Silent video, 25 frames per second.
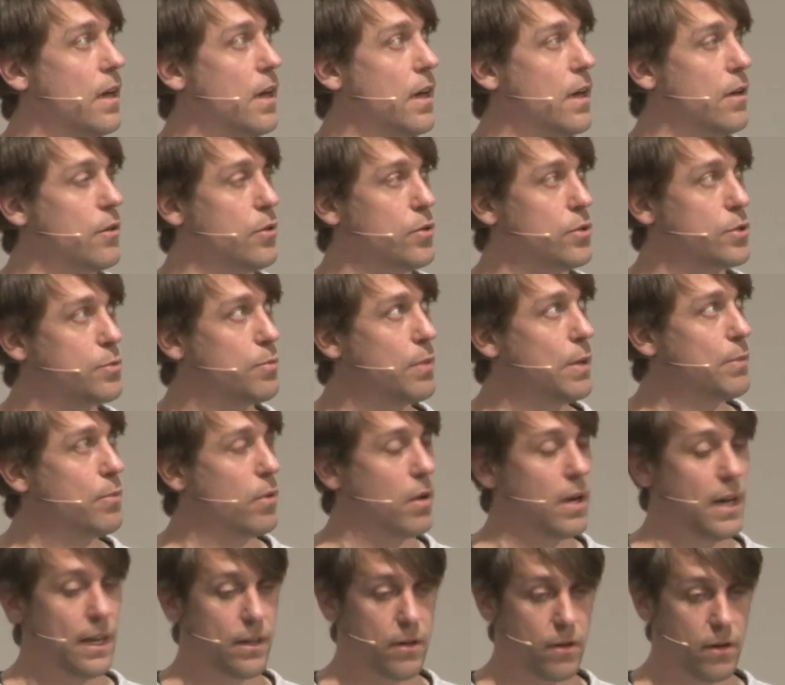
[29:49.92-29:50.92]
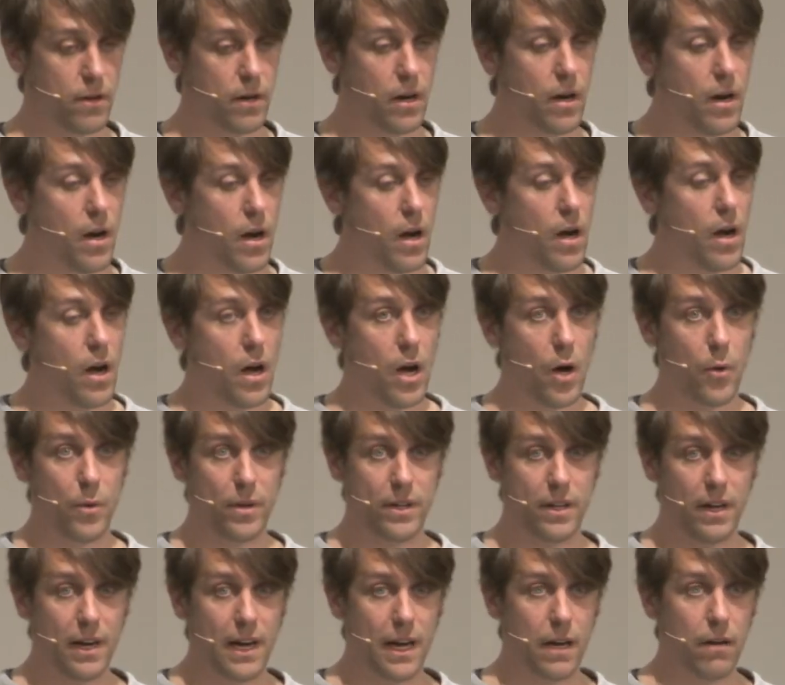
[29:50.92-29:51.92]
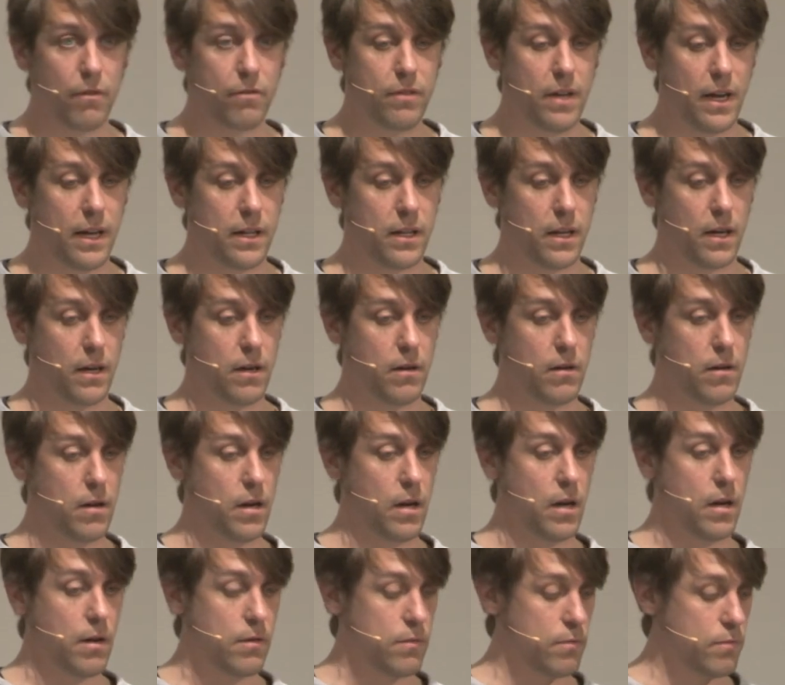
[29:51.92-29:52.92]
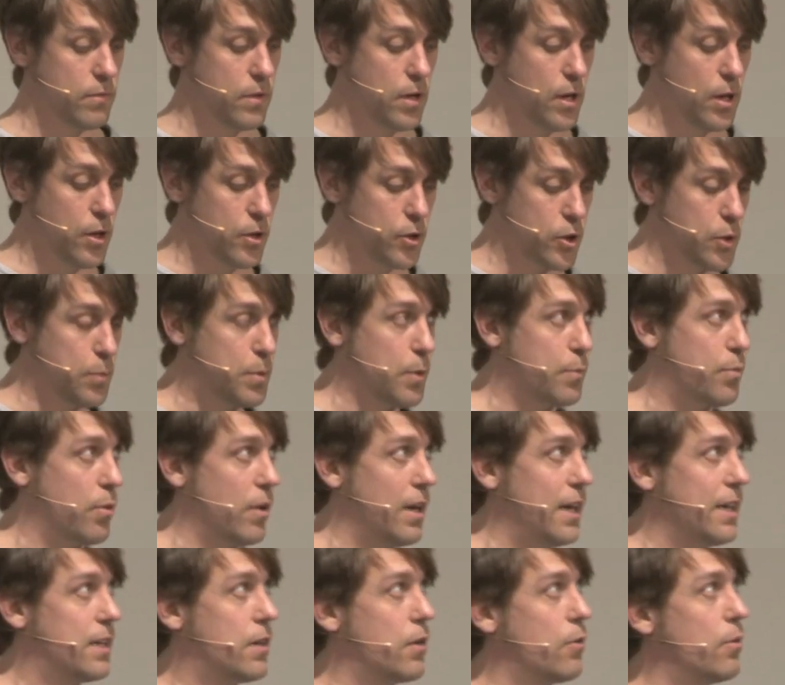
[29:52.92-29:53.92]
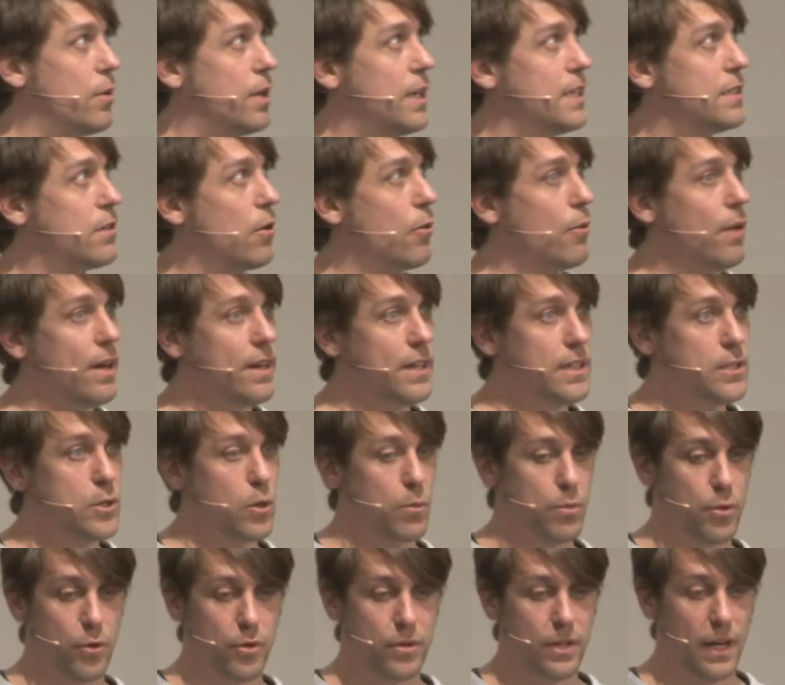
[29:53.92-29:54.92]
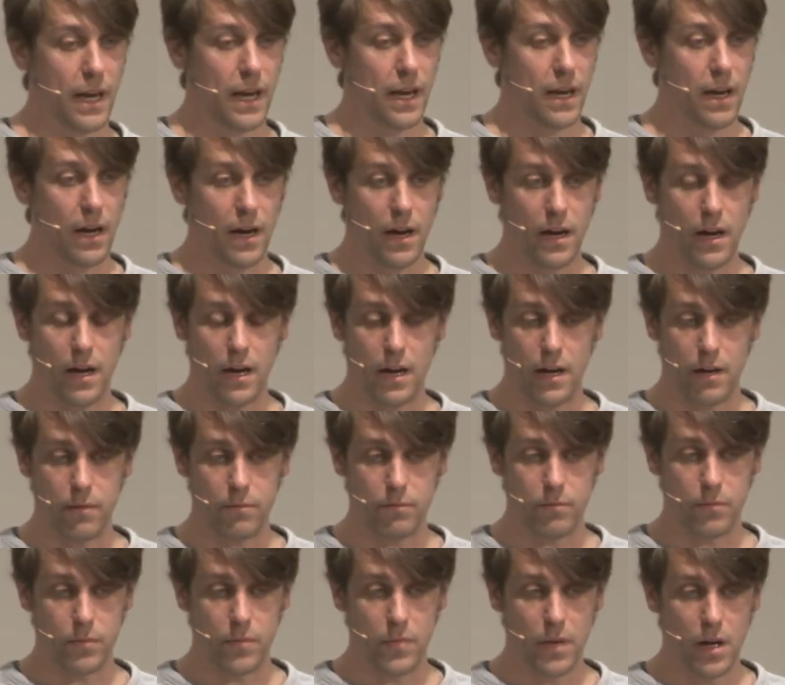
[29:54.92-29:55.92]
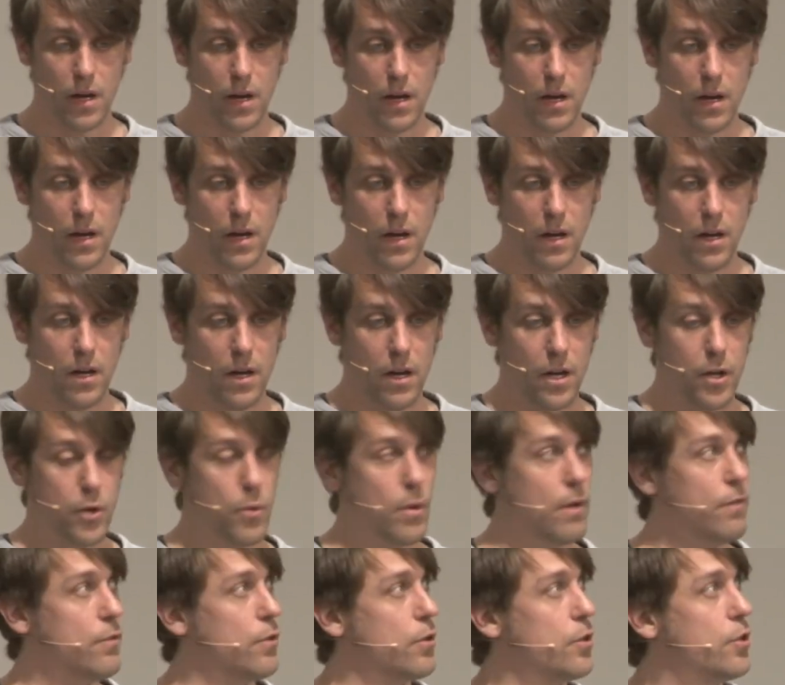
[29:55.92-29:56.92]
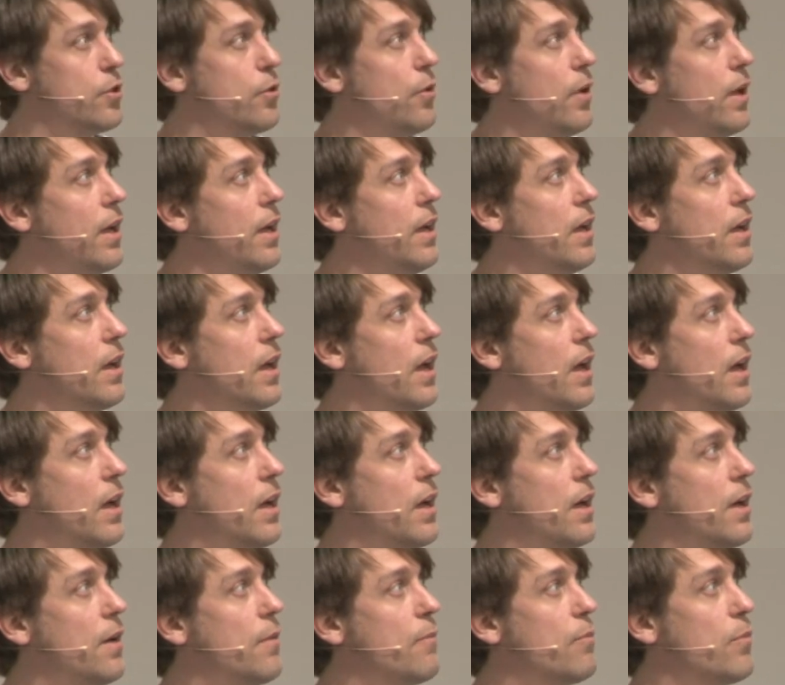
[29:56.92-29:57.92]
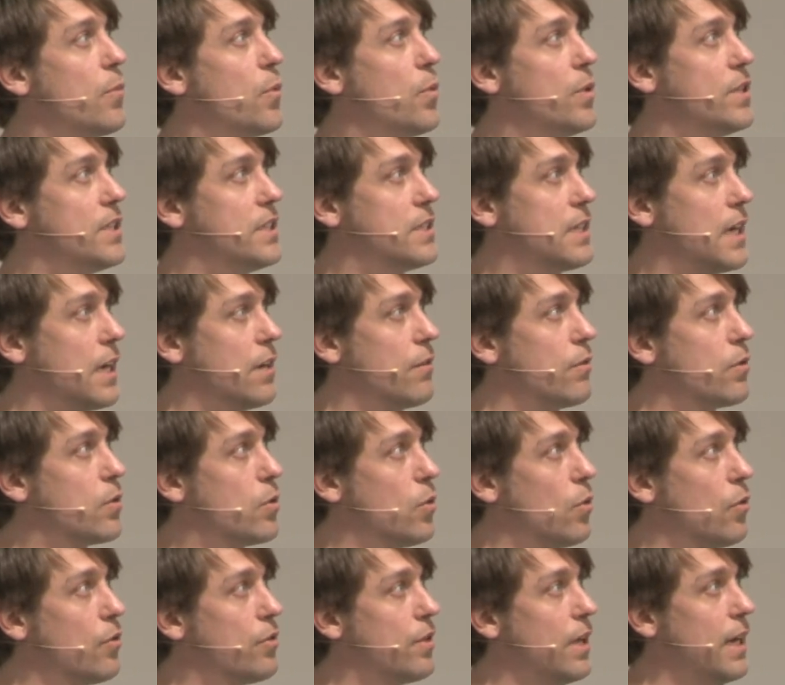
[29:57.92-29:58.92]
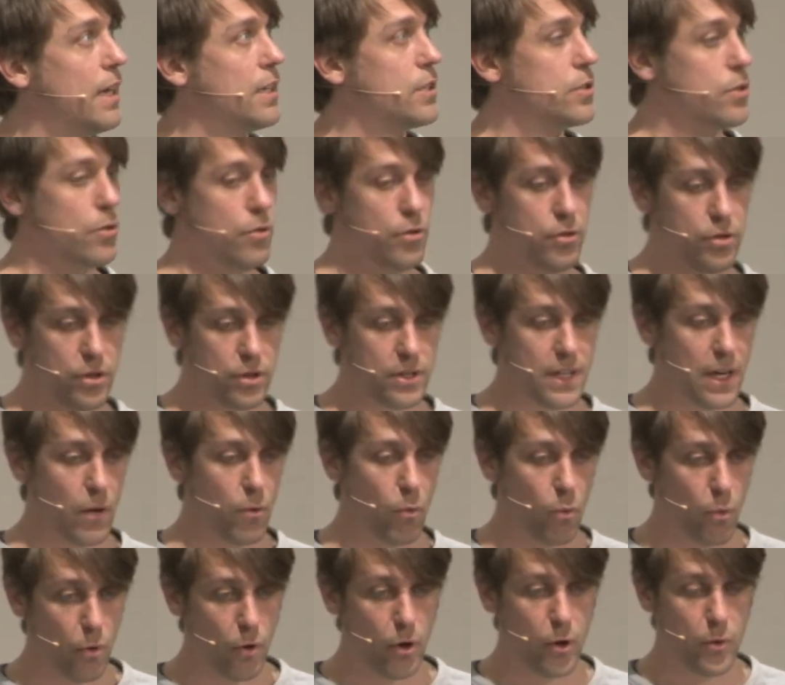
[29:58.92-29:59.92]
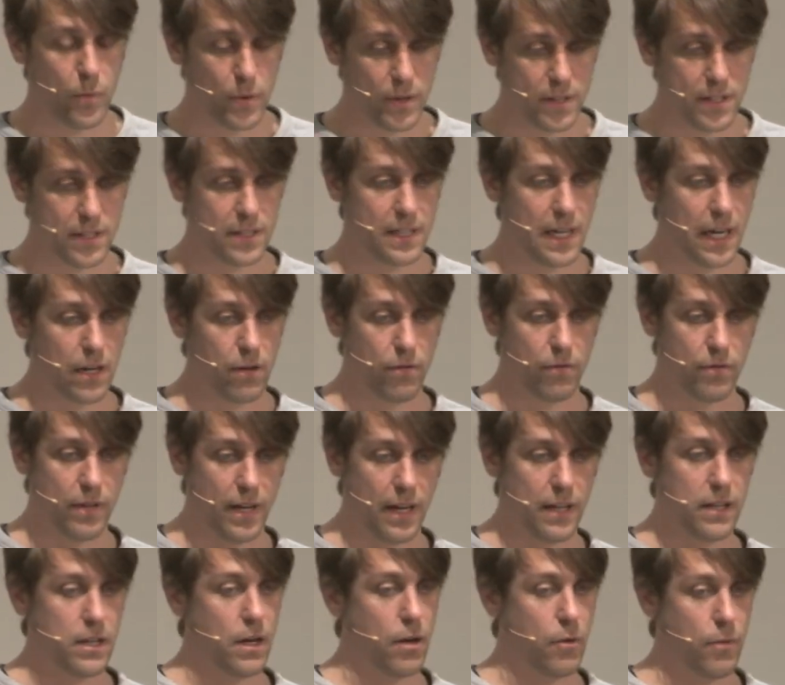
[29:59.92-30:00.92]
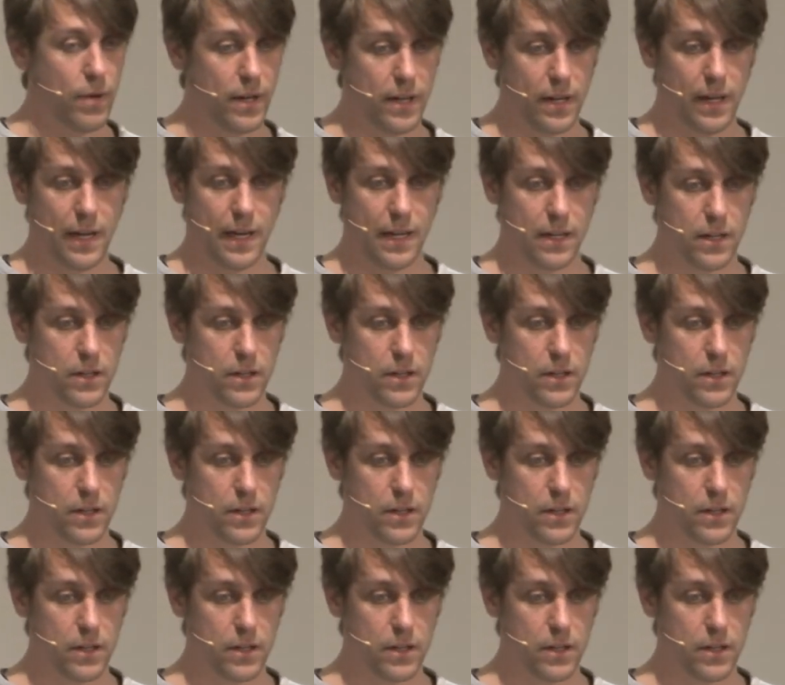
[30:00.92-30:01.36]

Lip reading: use Prepolator with that kind of data. Superpolator is already supporting UFO3, which is kind of a cool thing. So you just can work with this kind of data already in a